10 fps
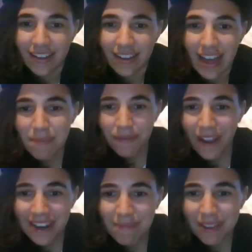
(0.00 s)
"I'm
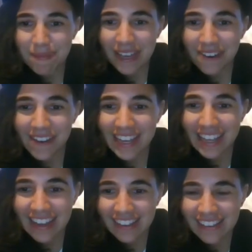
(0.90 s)
afraid I must be going,"
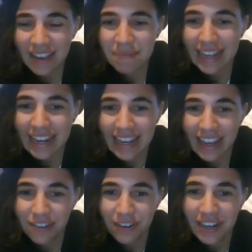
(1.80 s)
exclaimed Lady
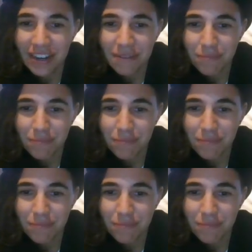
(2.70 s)
Henry,